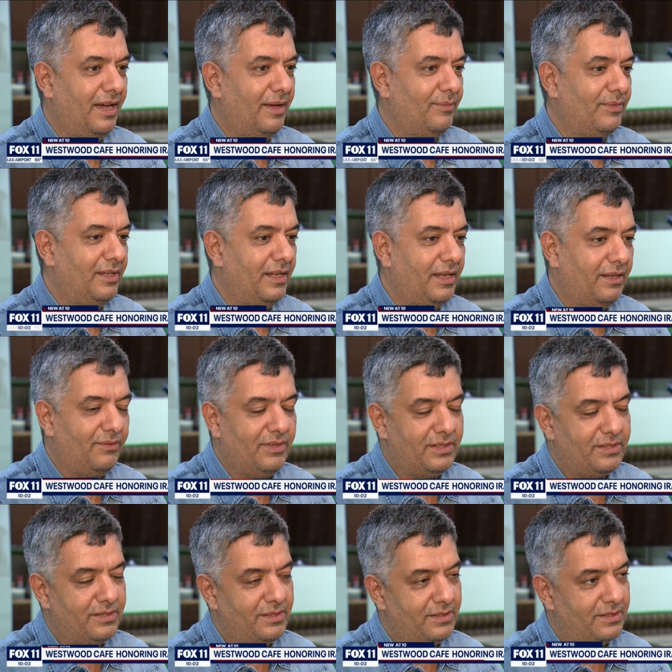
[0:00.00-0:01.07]
I'm dealing
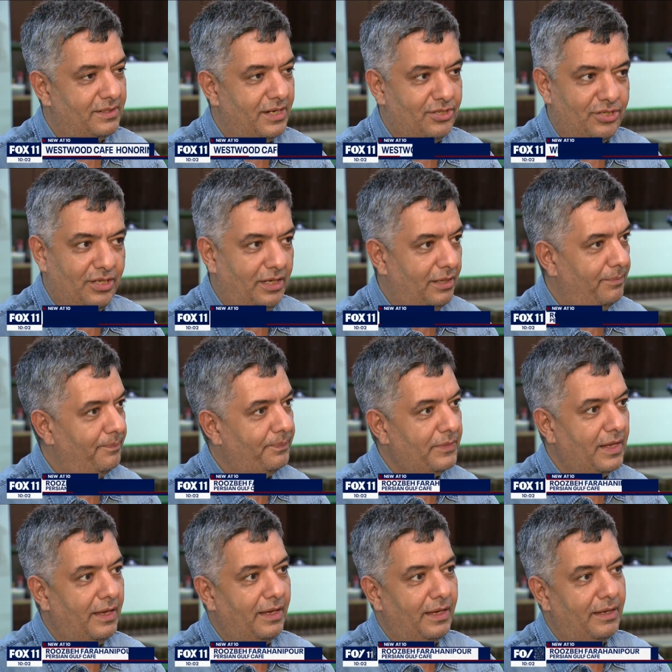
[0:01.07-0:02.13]
with this regime
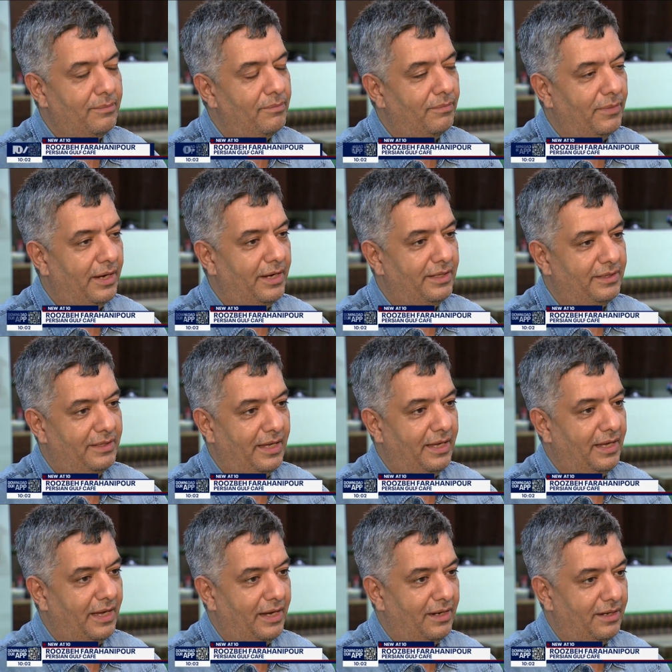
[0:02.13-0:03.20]
in my
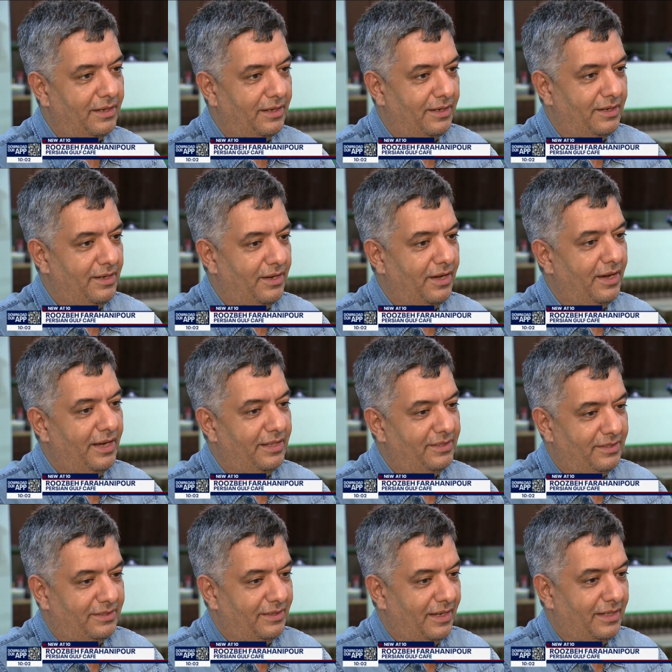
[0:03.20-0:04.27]
day and
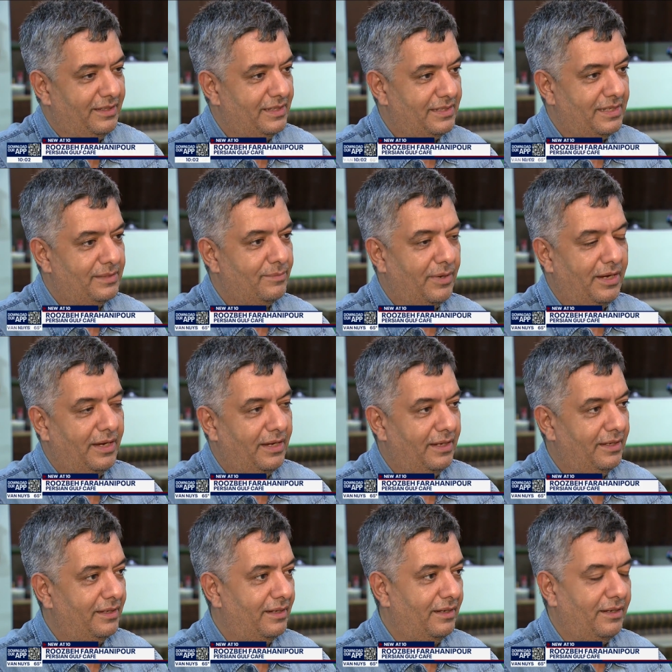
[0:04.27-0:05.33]
night, and this is
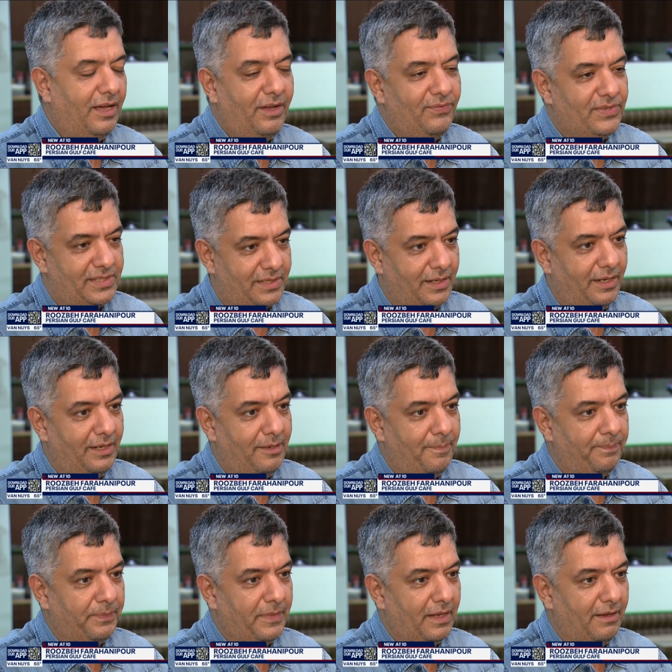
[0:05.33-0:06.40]
my lifestyle.
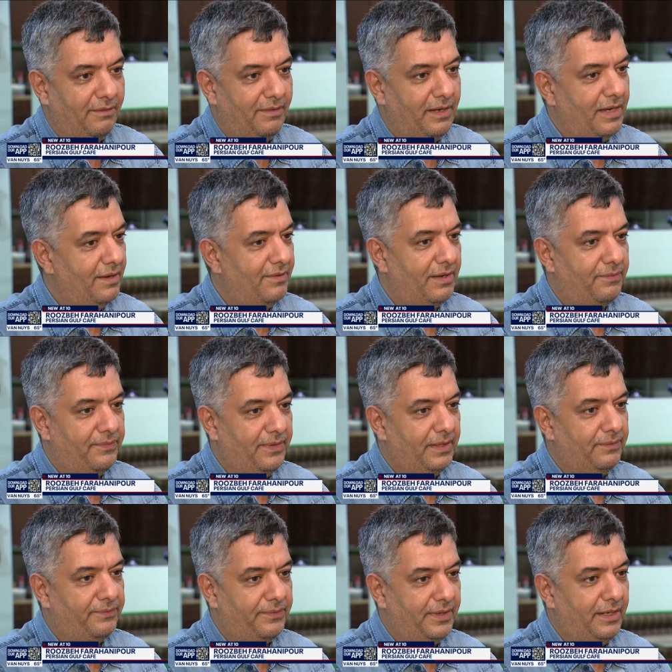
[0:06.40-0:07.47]
We never
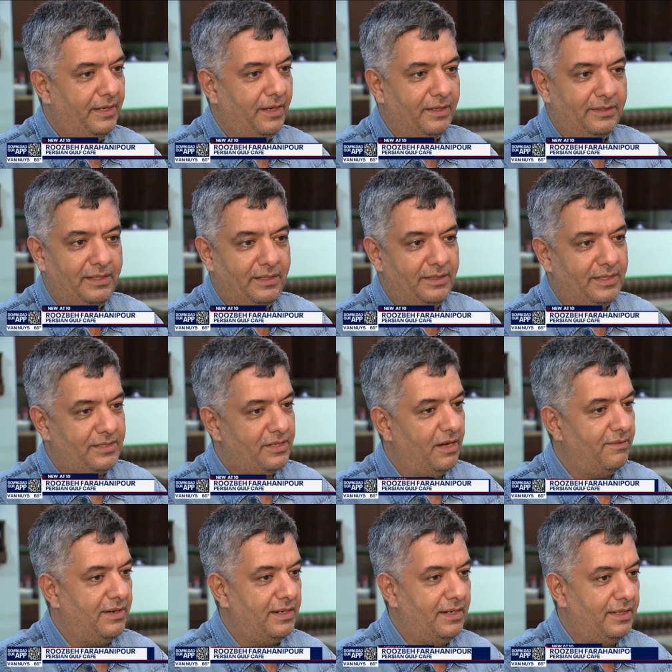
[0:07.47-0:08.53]
feel free until this
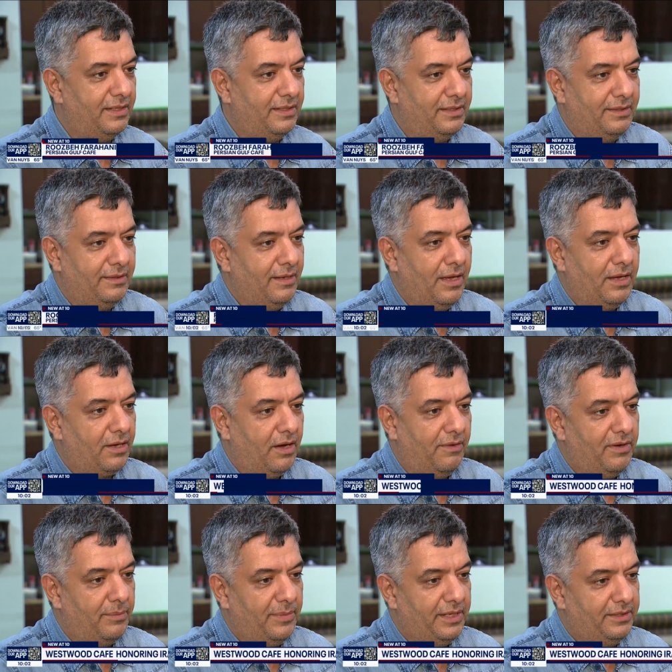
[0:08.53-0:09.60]
government
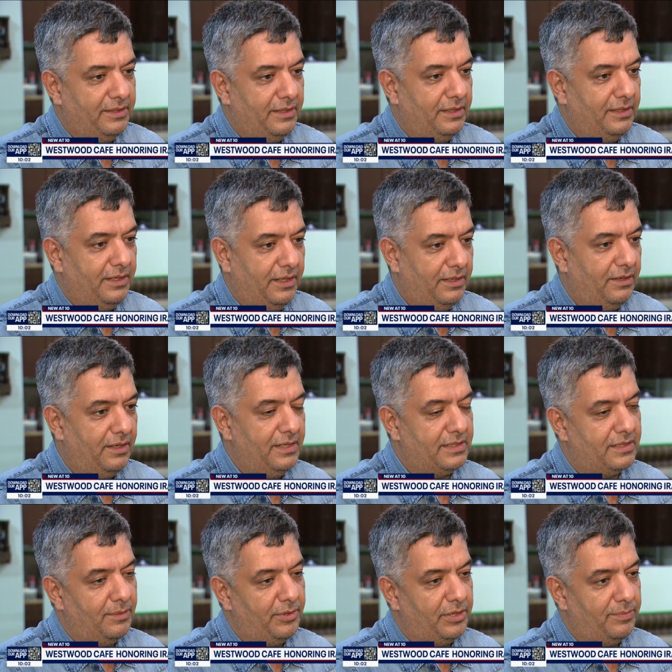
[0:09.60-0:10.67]
in Iran,
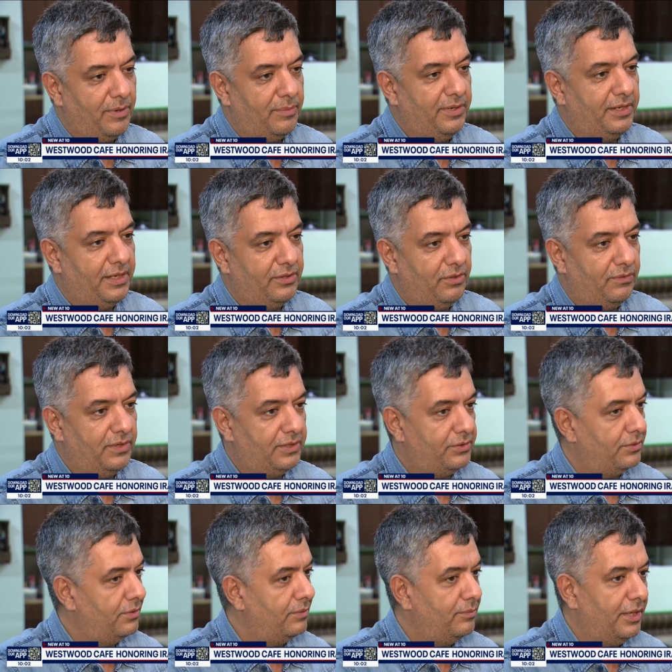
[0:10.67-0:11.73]
Islamic Republic, get
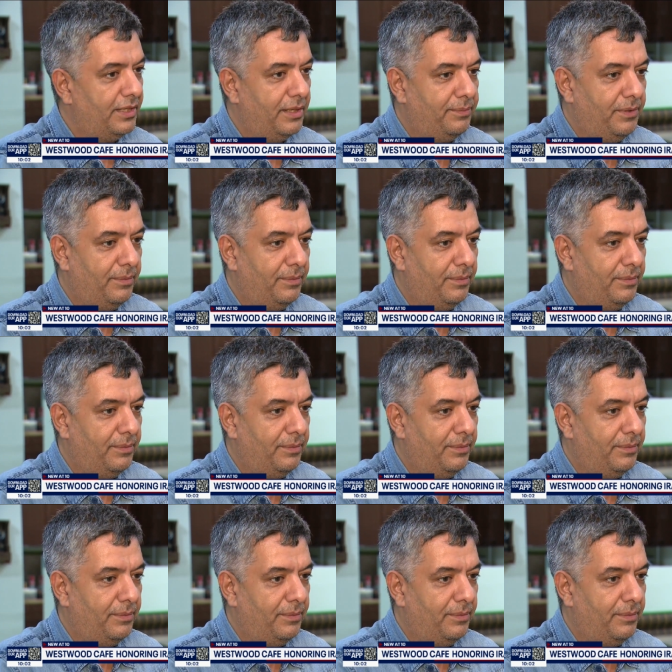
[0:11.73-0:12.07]
overthrown by the